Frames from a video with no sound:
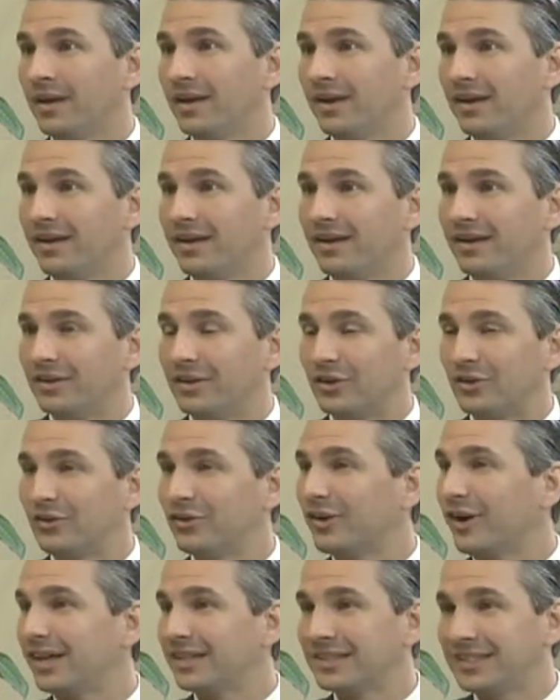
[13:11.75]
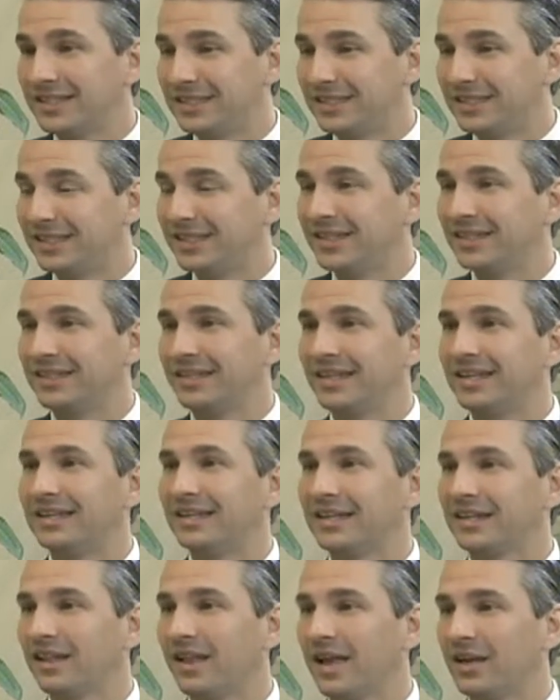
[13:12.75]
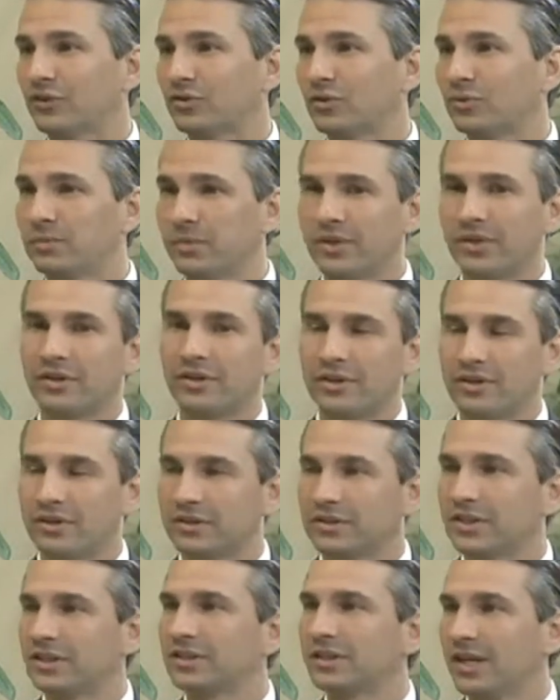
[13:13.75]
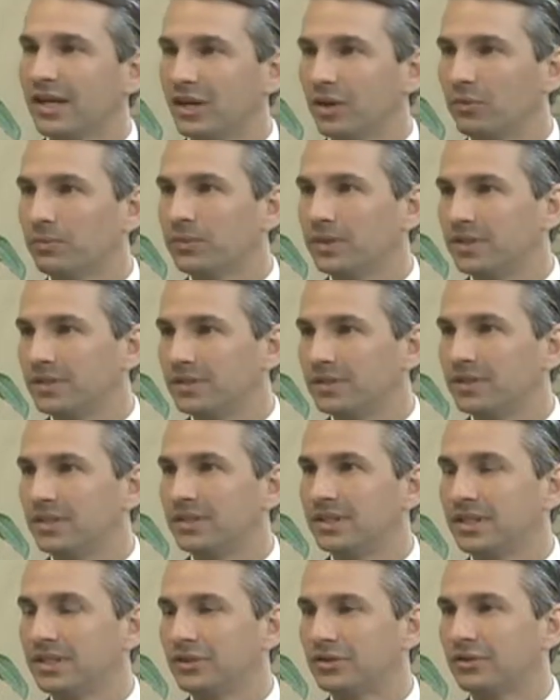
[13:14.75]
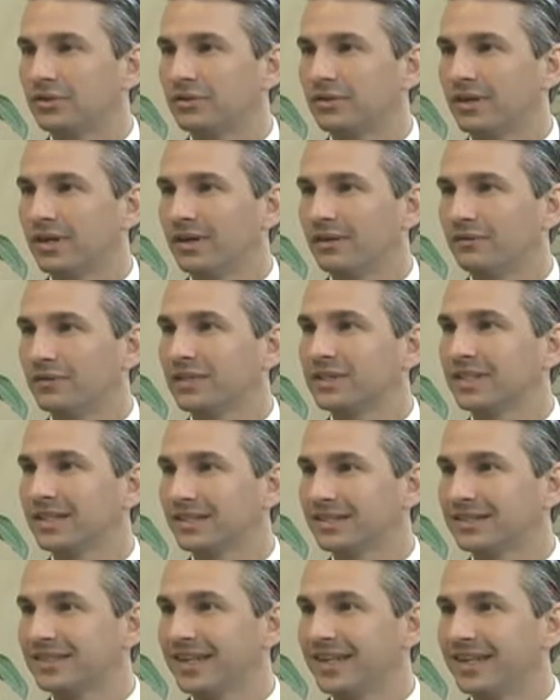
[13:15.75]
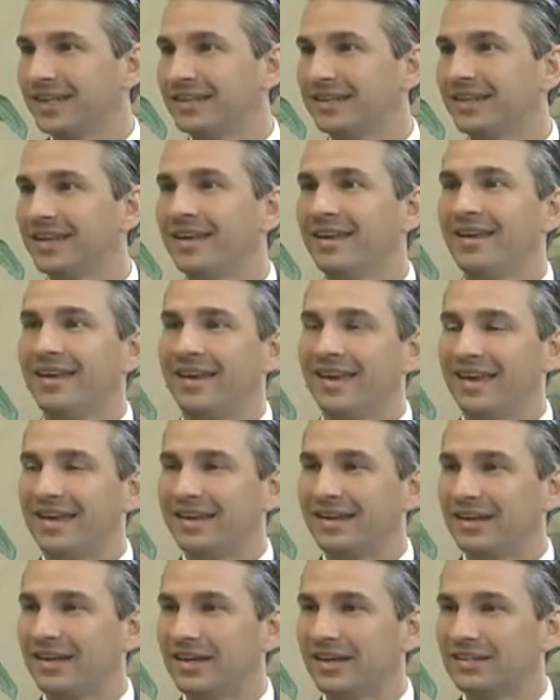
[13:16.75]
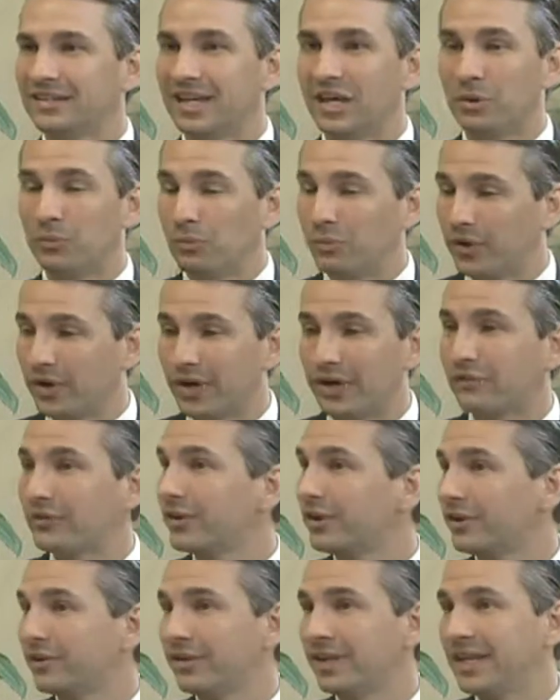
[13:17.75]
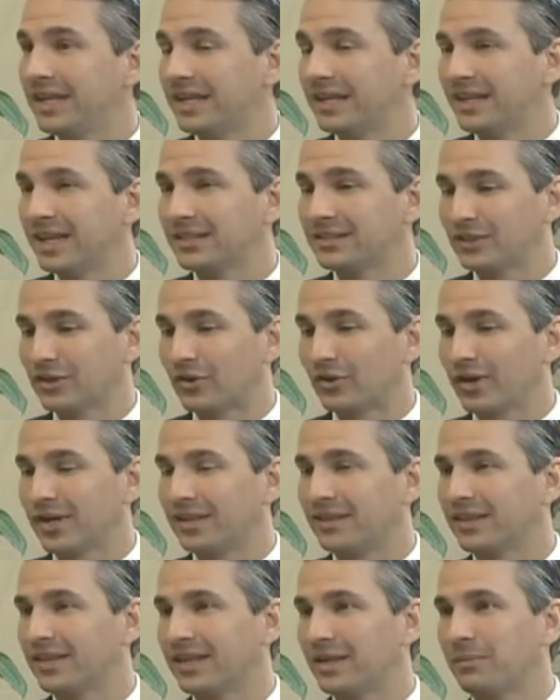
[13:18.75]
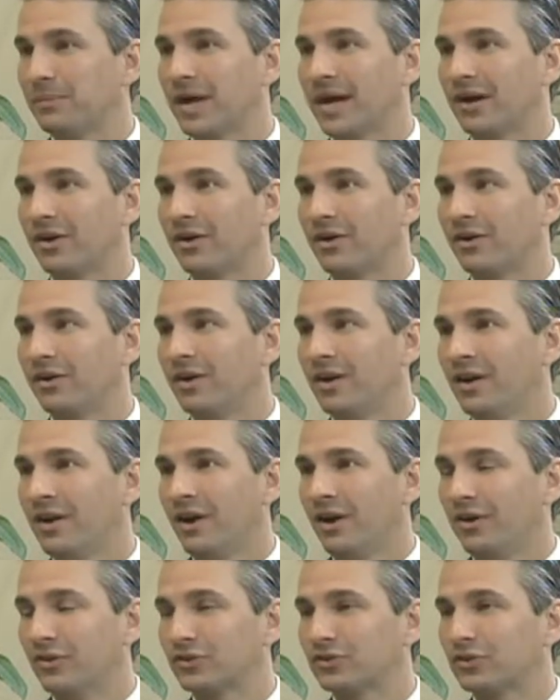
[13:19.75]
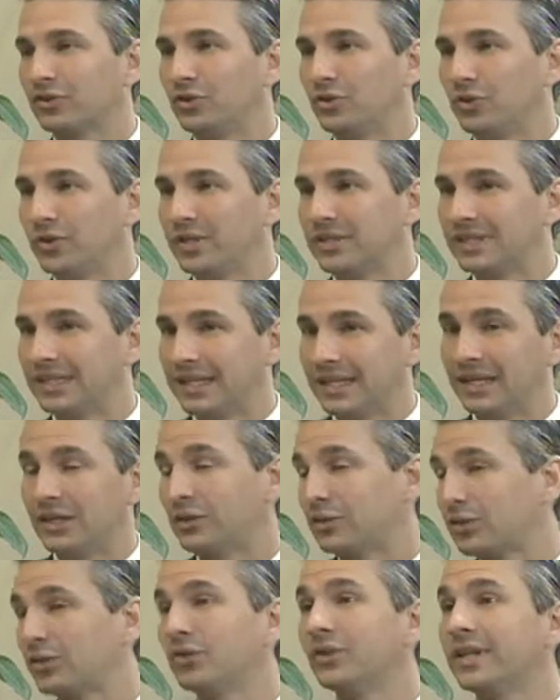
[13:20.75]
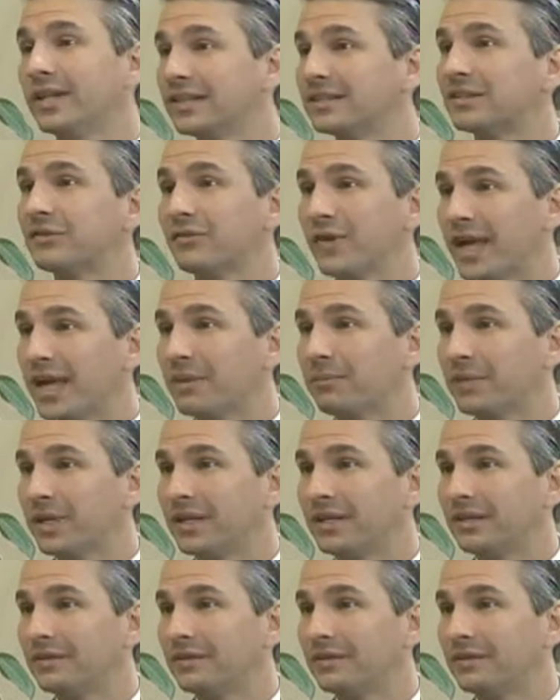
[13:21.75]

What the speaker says: They're not teaching in the classroom, but they're there just to help the teacher facilitate and to help wherever they're needed. That's the great thing about our school, is that it truly is a family.